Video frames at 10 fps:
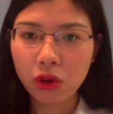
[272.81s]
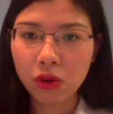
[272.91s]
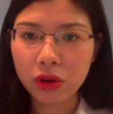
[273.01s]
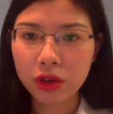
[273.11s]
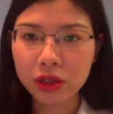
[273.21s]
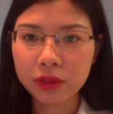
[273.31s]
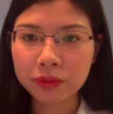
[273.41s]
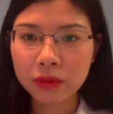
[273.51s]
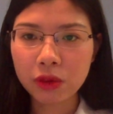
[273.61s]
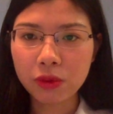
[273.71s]
or
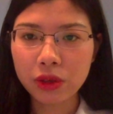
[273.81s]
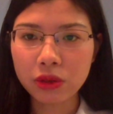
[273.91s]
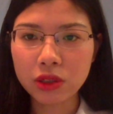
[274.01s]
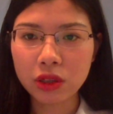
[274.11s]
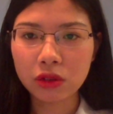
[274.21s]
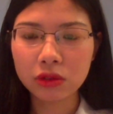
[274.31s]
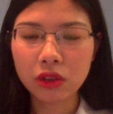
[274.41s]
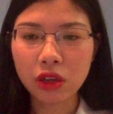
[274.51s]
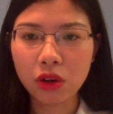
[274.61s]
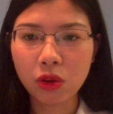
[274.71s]
when you don't
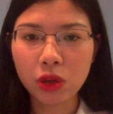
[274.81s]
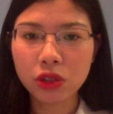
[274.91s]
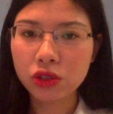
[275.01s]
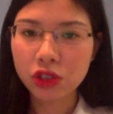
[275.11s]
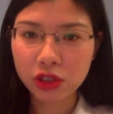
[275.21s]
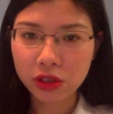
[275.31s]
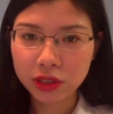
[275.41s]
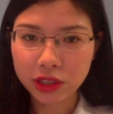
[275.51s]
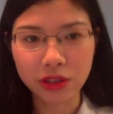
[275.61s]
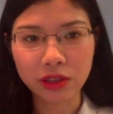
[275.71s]
know what to
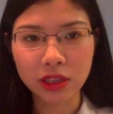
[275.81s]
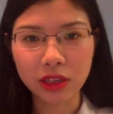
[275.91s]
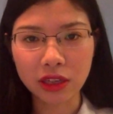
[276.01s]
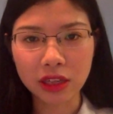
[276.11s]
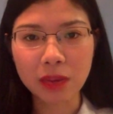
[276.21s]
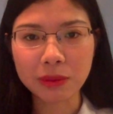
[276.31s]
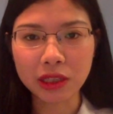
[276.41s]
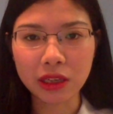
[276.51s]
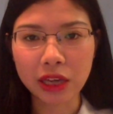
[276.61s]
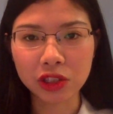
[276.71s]
choose during the team
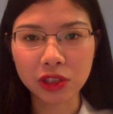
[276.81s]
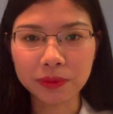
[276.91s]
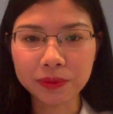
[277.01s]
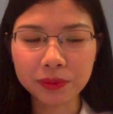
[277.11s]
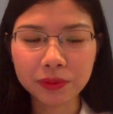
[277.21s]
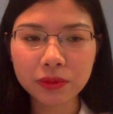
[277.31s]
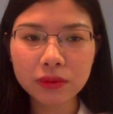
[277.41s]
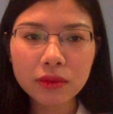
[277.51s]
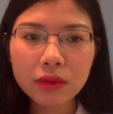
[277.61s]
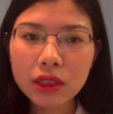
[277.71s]
selection.
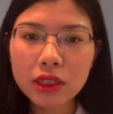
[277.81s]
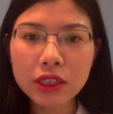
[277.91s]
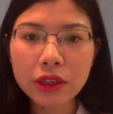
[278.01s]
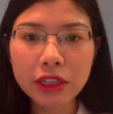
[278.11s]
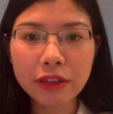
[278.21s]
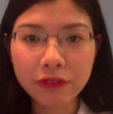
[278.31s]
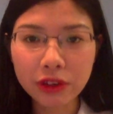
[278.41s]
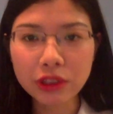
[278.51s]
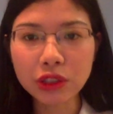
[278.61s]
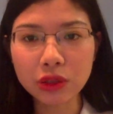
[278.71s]
So in the
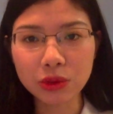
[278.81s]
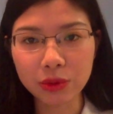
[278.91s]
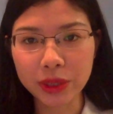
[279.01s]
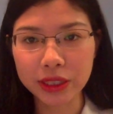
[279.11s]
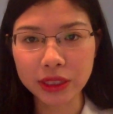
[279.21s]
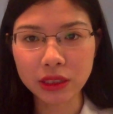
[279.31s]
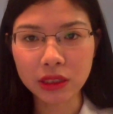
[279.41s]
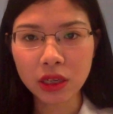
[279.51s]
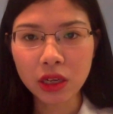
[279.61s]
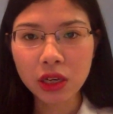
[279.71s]
first 2 weeks,
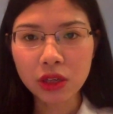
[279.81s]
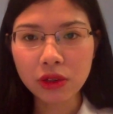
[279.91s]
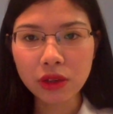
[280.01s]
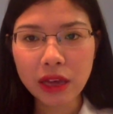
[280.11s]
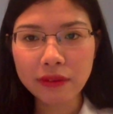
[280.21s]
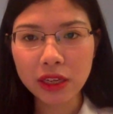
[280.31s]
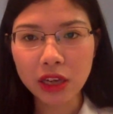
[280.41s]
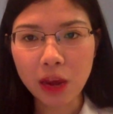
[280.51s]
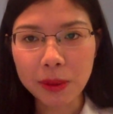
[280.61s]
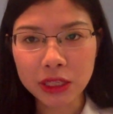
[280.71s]
you have
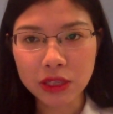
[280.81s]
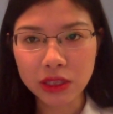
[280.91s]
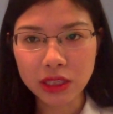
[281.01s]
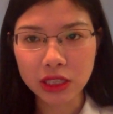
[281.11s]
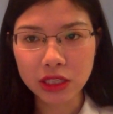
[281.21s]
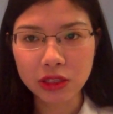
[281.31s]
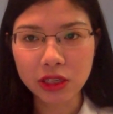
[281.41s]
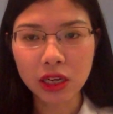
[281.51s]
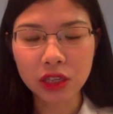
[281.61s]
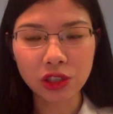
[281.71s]
the opportunity to
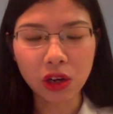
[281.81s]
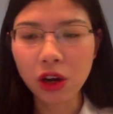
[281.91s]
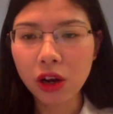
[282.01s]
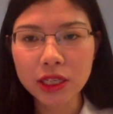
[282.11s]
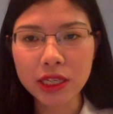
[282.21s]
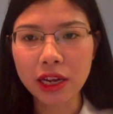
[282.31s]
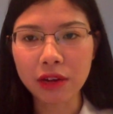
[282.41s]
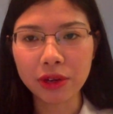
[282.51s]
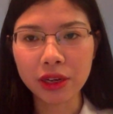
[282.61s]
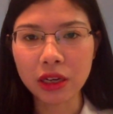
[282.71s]
touch all the
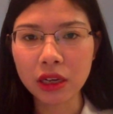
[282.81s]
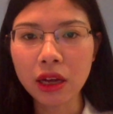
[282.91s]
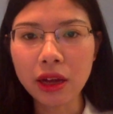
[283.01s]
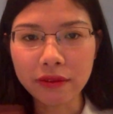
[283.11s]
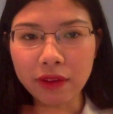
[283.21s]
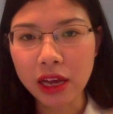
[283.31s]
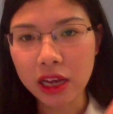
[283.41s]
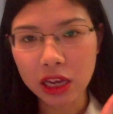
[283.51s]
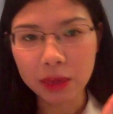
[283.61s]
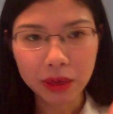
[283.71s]
area:
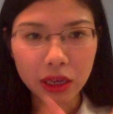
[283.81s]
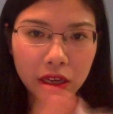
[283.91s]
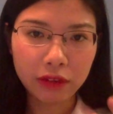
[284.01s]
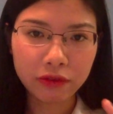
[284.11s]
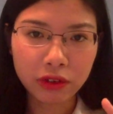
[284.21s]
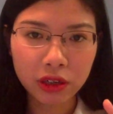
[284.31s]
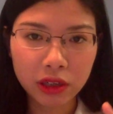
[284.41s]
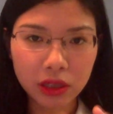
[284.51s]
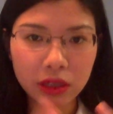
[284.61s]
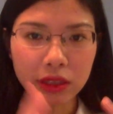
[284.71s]
web,
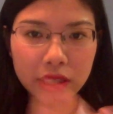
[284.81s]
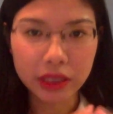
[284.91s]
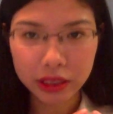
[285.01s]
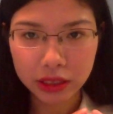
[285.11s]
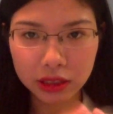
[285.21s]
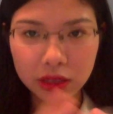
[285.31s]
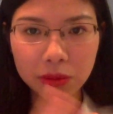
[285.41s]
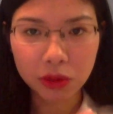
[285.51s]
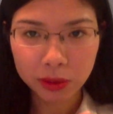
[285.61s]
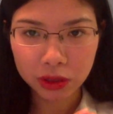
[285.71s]
infra, data,
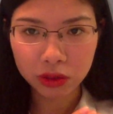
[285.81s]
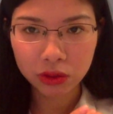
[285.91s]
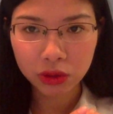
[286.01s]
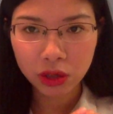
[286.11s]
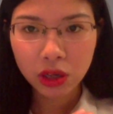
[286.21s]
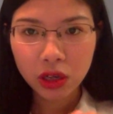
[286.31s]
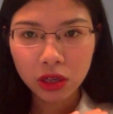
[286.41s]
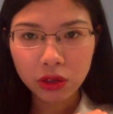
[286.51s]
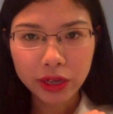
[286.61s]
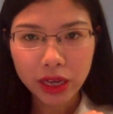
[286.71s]
mobile.
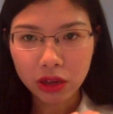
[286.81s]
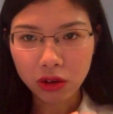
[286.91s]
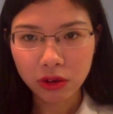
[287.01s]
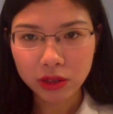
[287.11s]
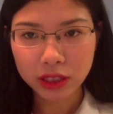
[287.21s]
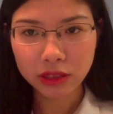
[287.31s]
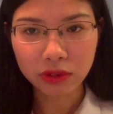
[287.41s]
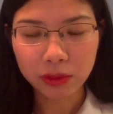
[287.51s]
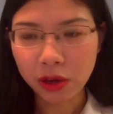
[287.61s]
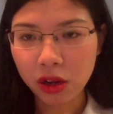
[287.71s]
You'll get courses
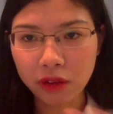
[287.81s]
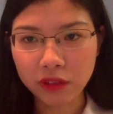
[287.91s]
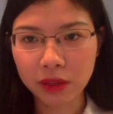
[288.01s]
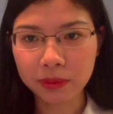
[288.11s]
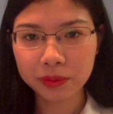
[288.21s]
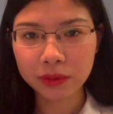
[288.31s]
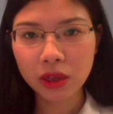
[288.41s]
from all of them.